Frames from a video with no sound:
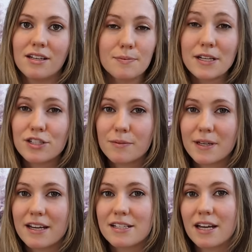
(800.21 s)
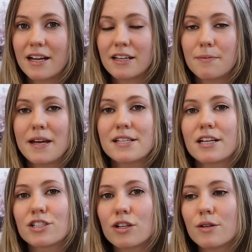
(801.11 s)
Especially because I need to pay
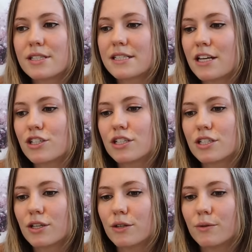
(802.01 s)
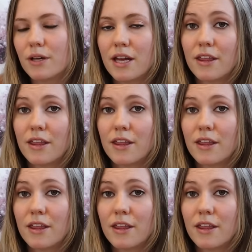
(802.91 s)
such close attention to